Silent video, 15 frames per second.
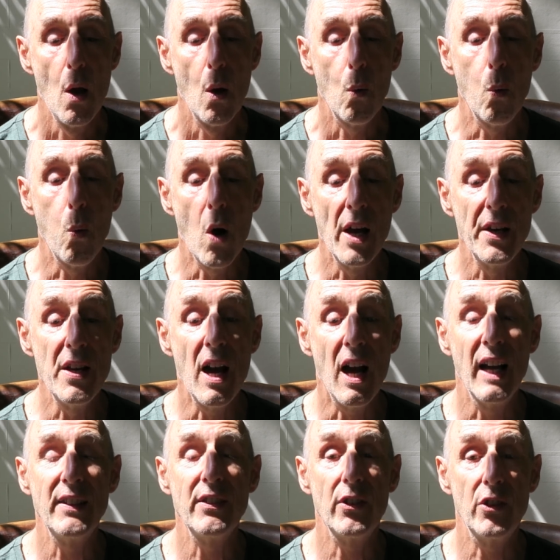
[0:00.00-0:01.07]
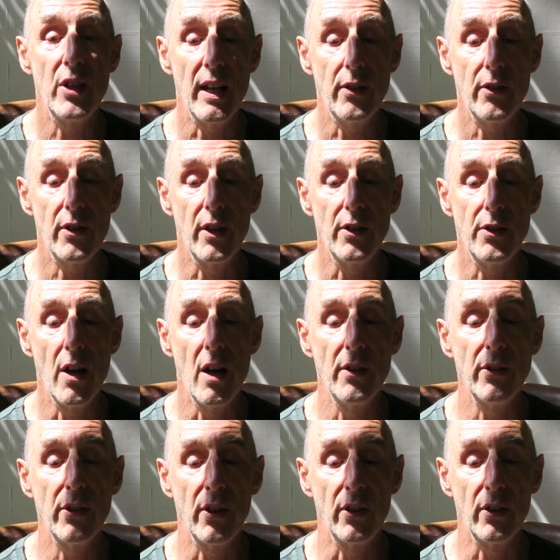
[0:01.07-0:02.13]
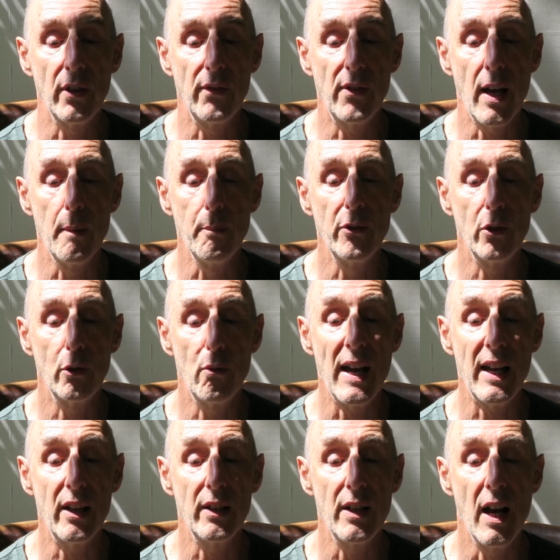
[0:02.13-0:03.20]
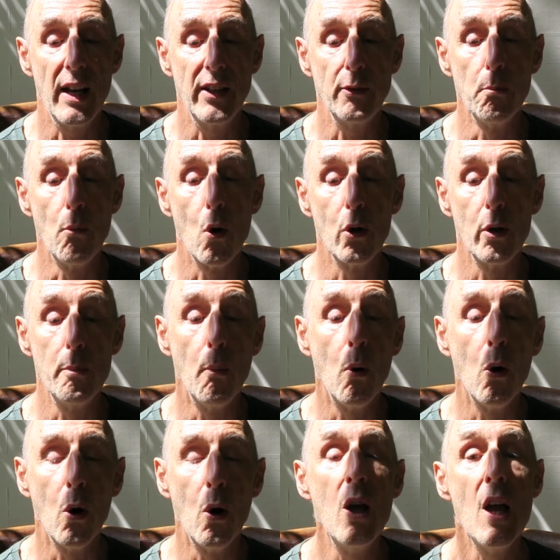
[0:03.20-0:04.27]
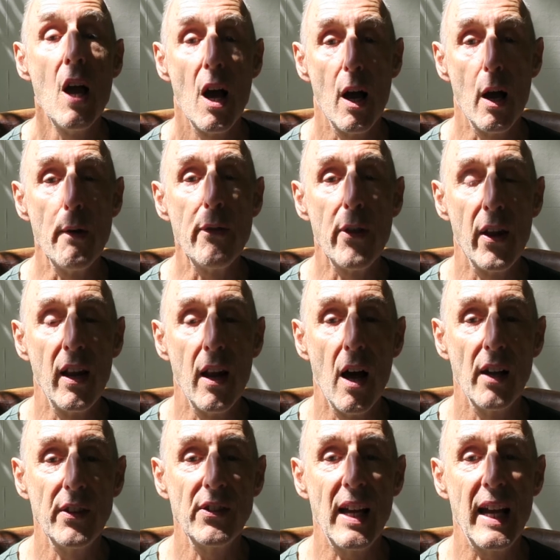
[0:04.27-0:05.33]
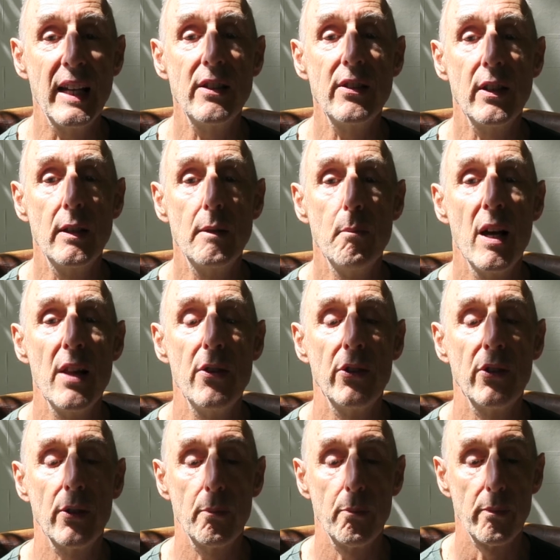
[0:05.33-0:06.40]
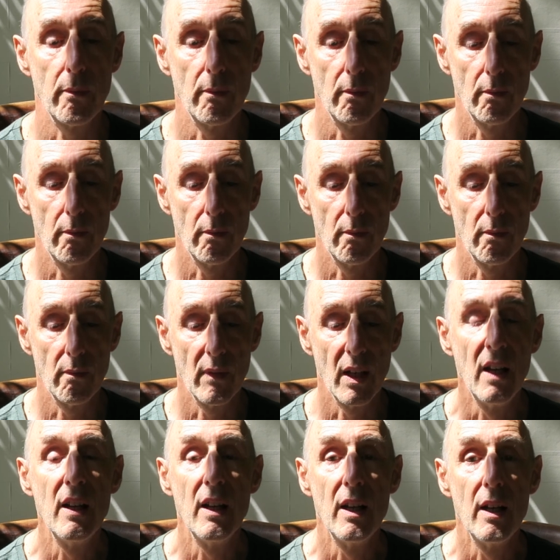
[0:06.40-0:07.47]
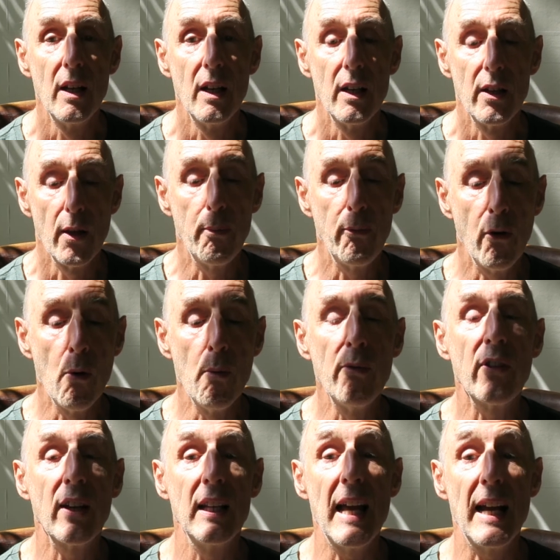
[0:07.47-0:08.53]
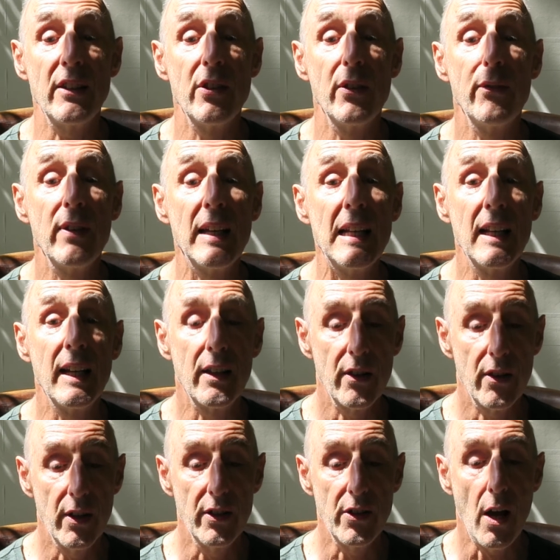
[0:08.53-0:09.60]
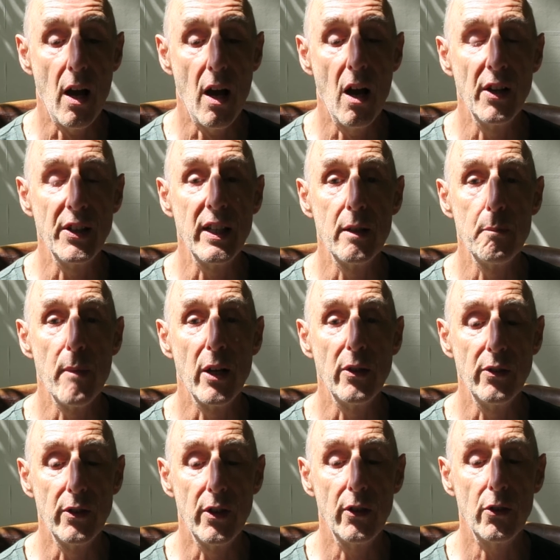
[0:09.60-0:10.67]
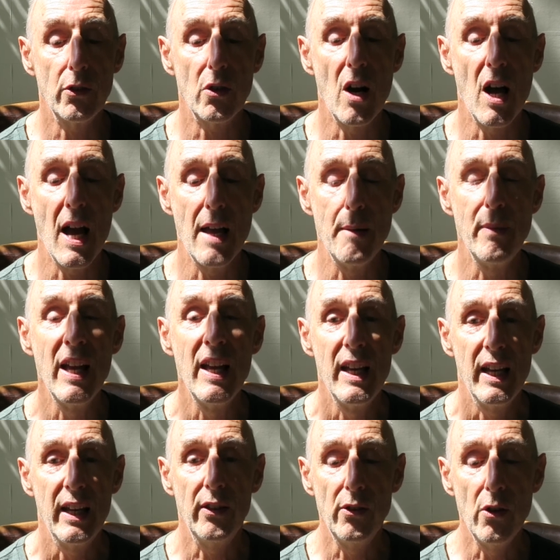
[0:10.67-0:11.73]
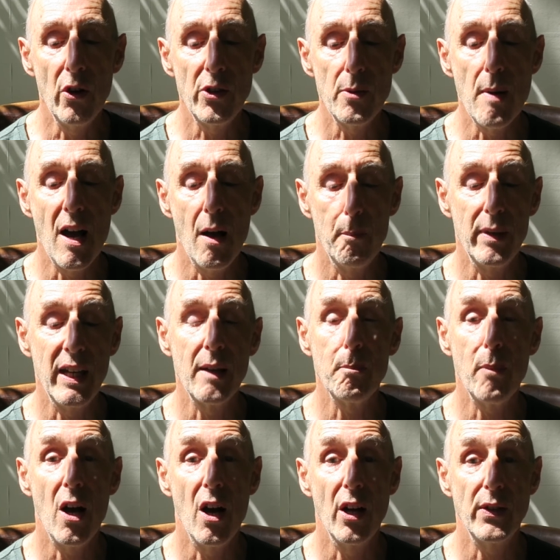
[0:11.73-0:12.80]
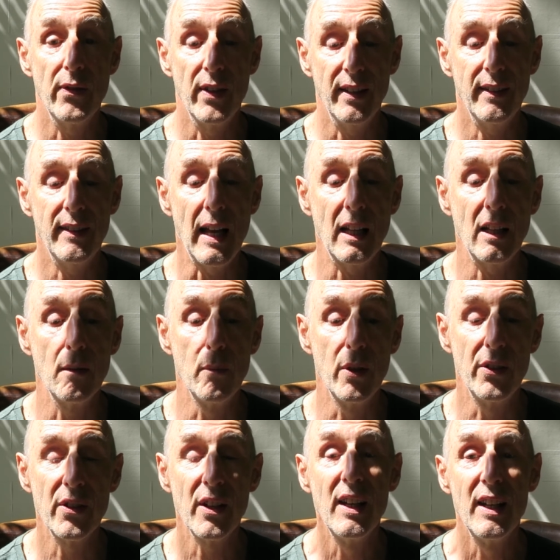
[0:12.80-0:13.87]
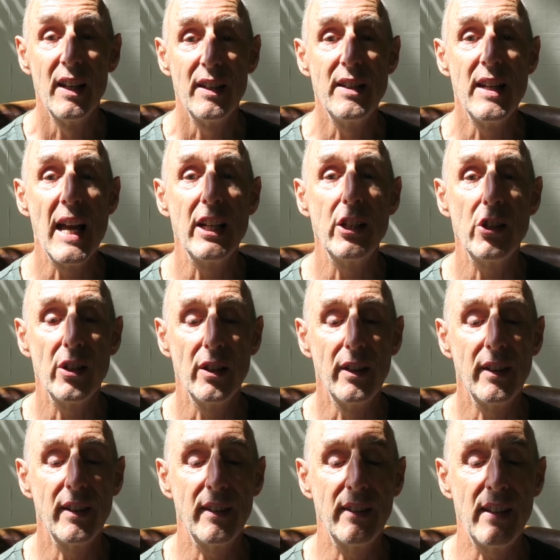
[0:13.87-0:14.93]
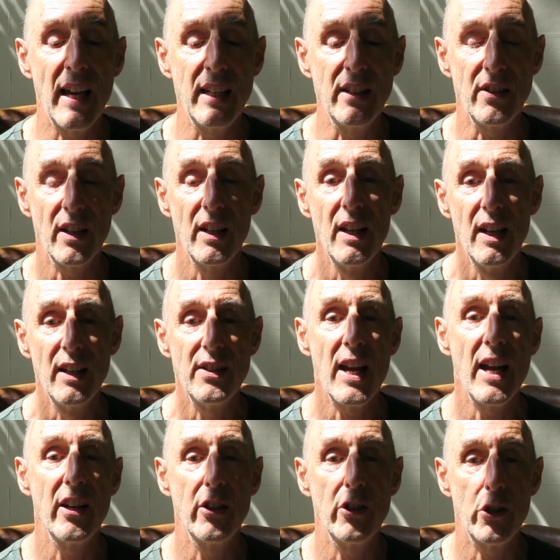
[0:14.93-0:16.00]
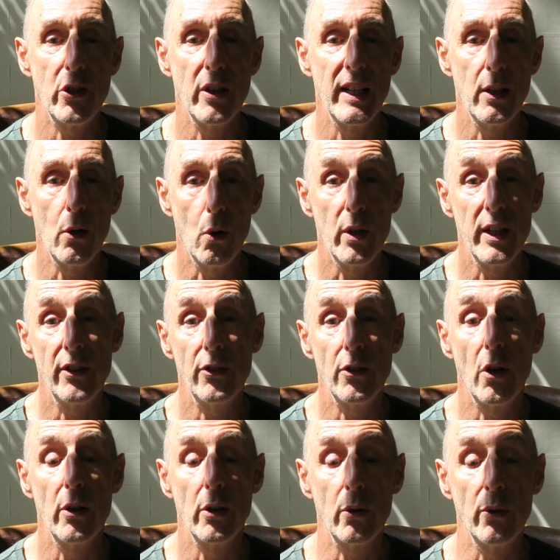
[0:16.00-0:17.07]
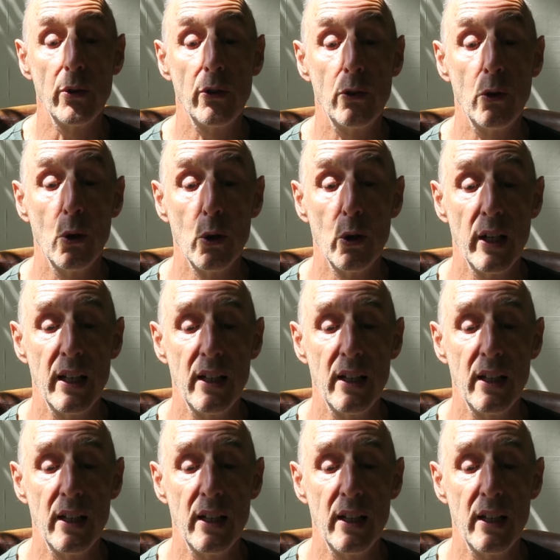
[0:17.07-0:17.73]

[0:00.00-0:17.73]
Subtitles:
One I suggest that dancers have come to recognise more and more over the last 18 months. The form of collective feeling that Hani and Moten describe is not about being part of a settlement, nation, state, territory or historical story.